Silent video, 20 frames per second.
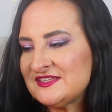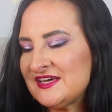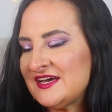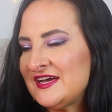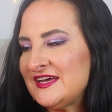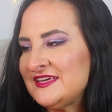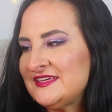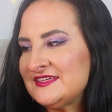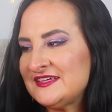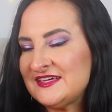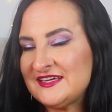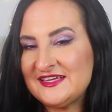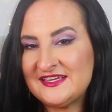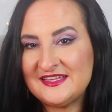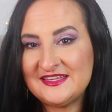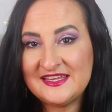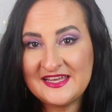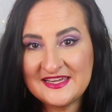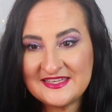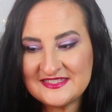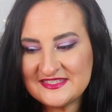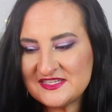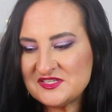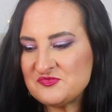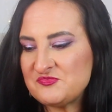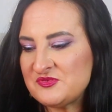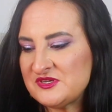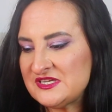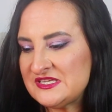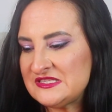I liked
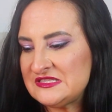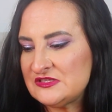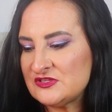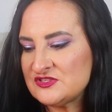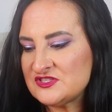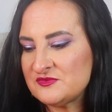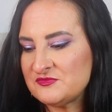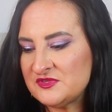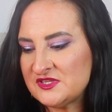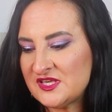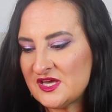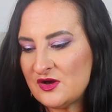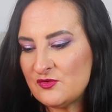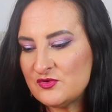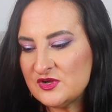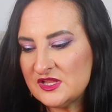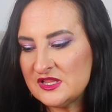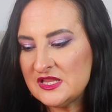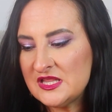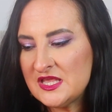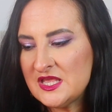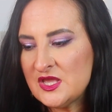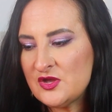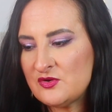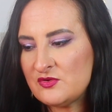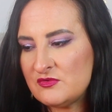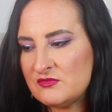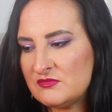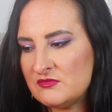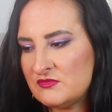it, but not something I will
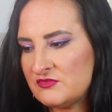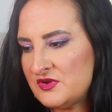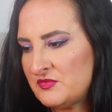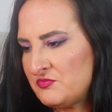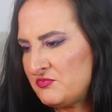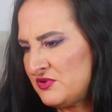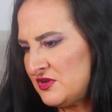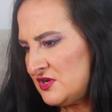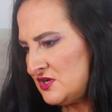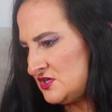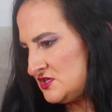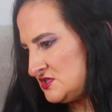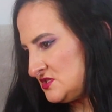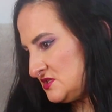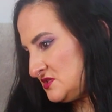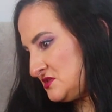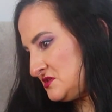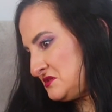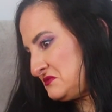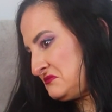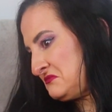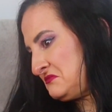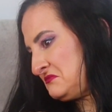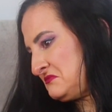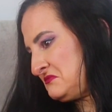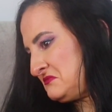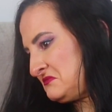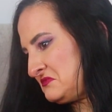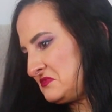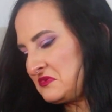repurchase.
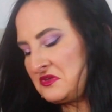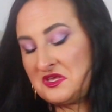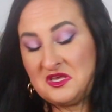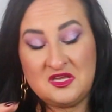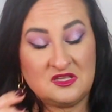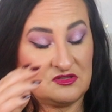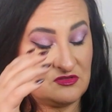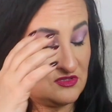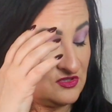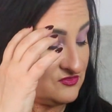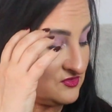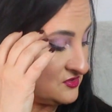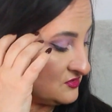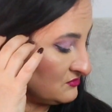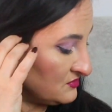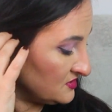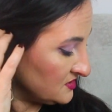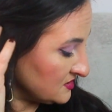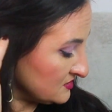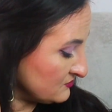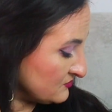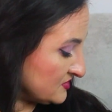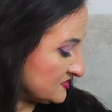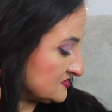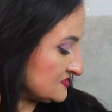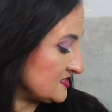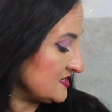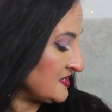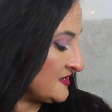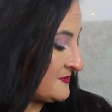Okay, I don't even know where that
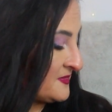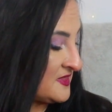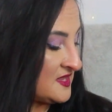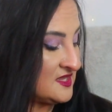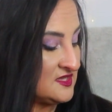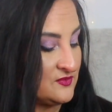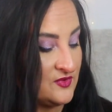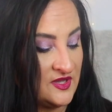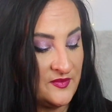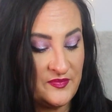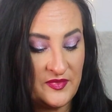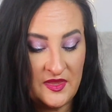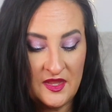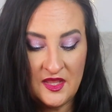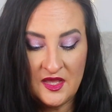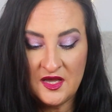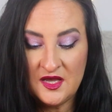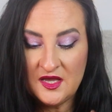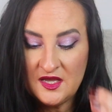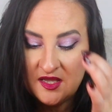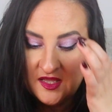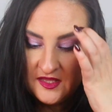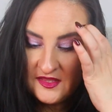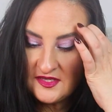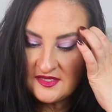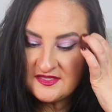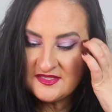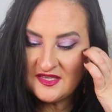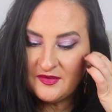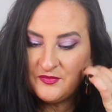went. Anyway,
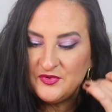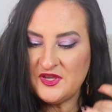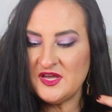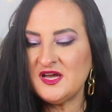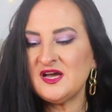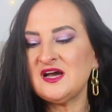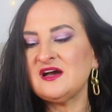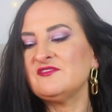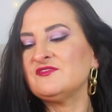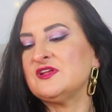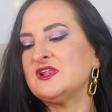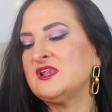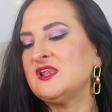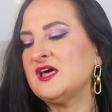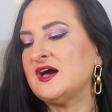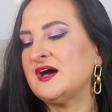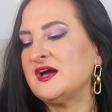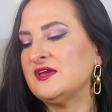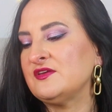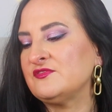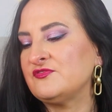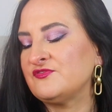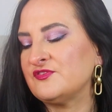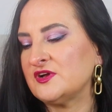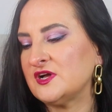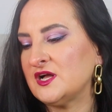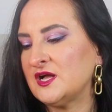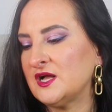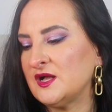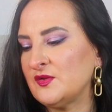next up we have a Life
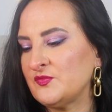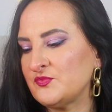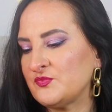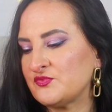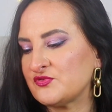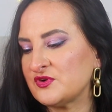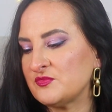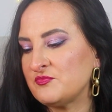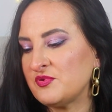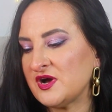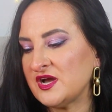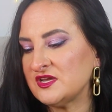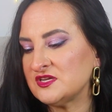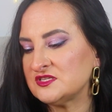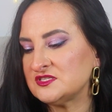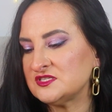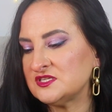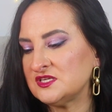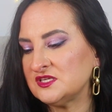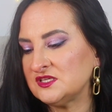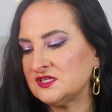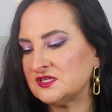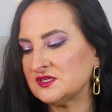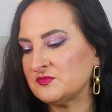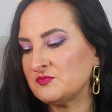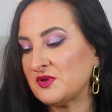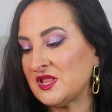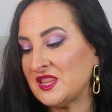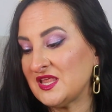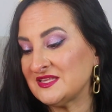Probiotic
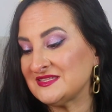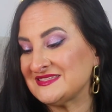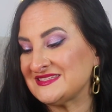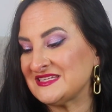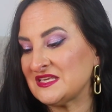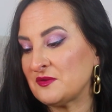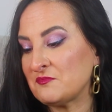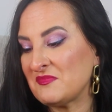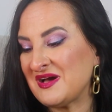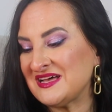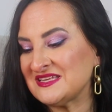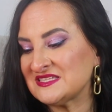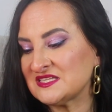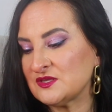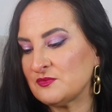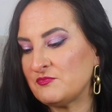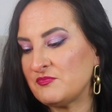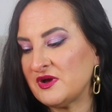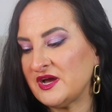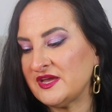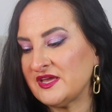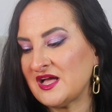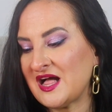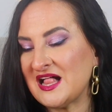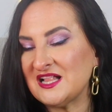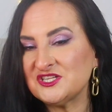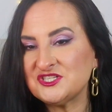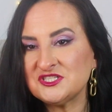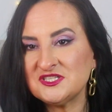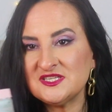Balancing Mask by
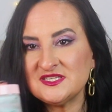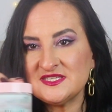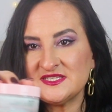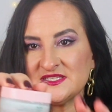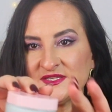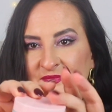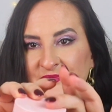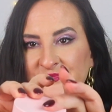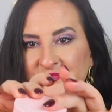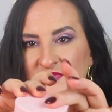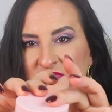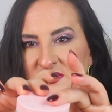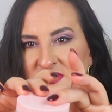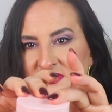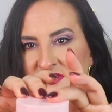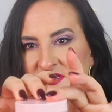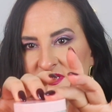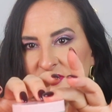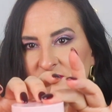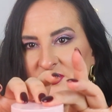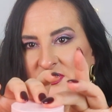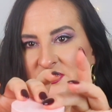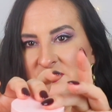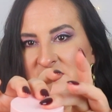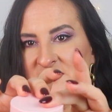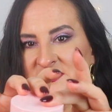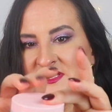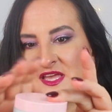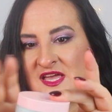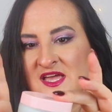Alginist. This is how it
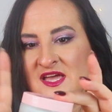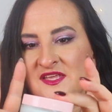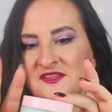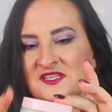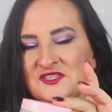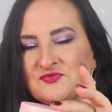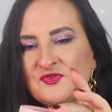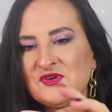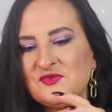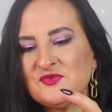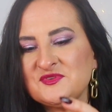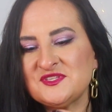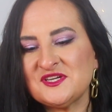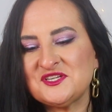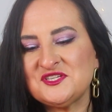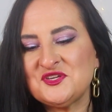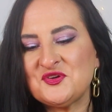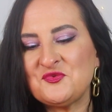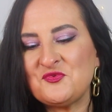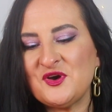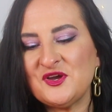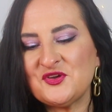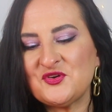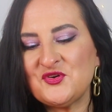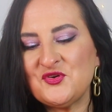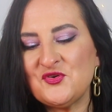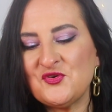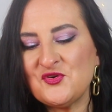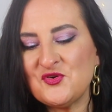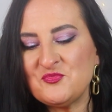looks. This one was actually quite
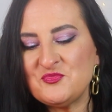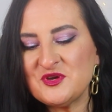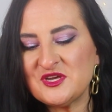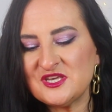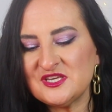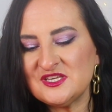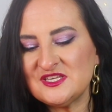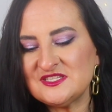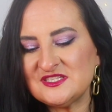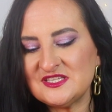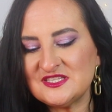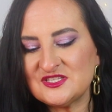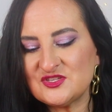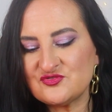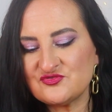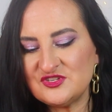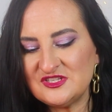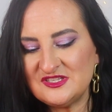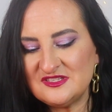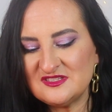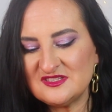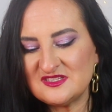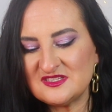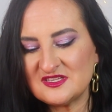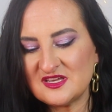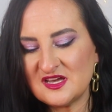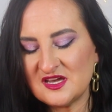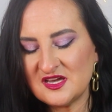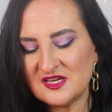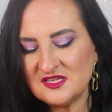cool because it's green
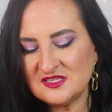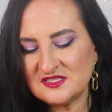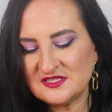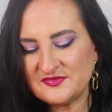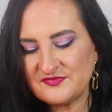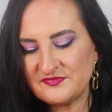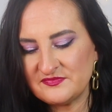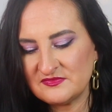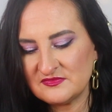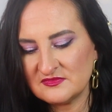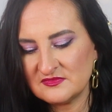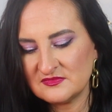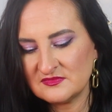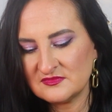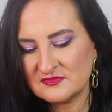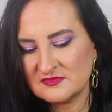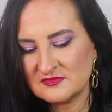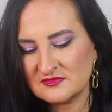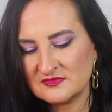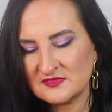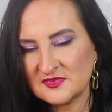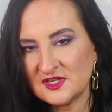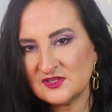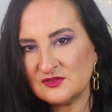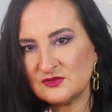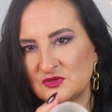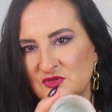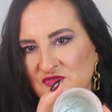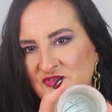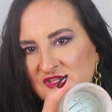inside. I
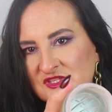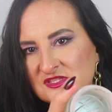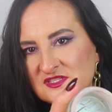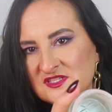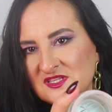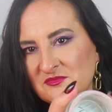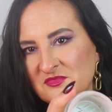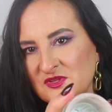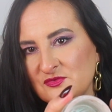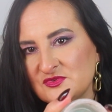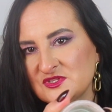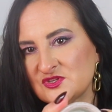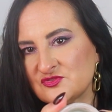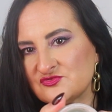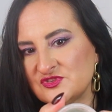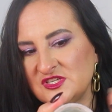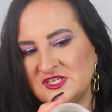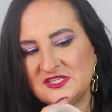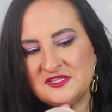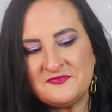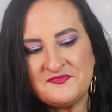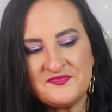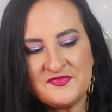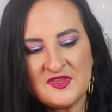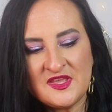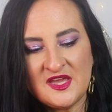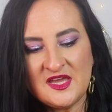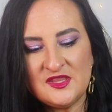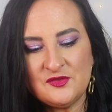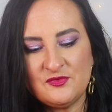don't know if you can see, but it was green.
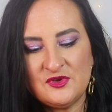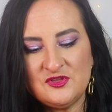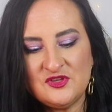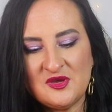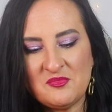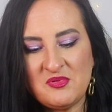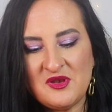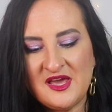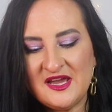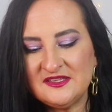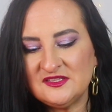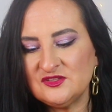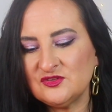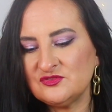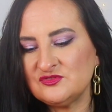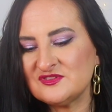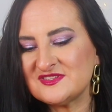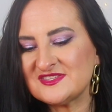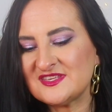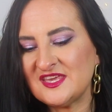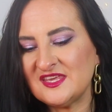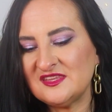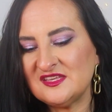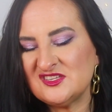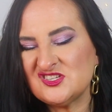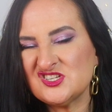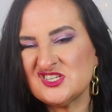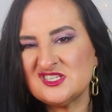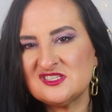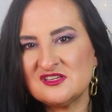And when you applied it on your skin,
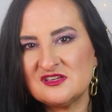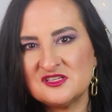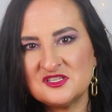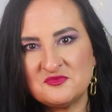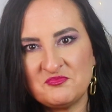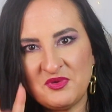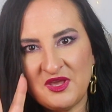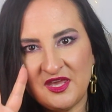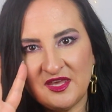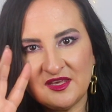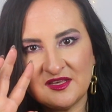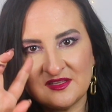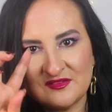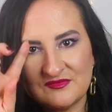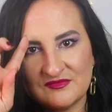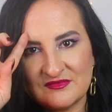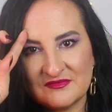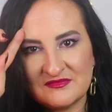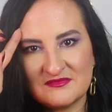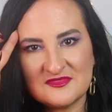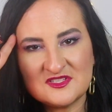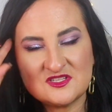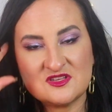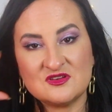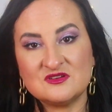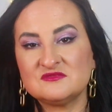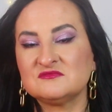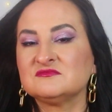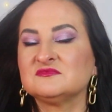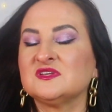it just turned pink.
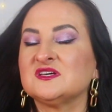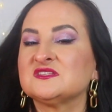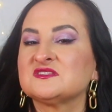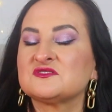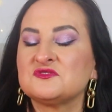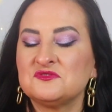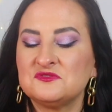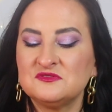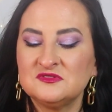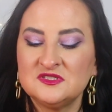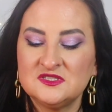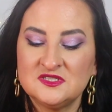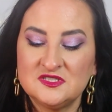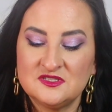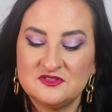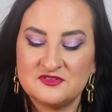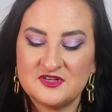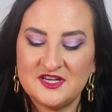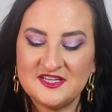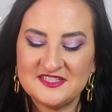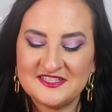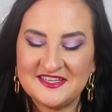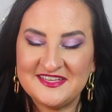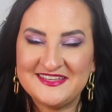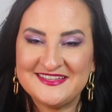So that's cool, right?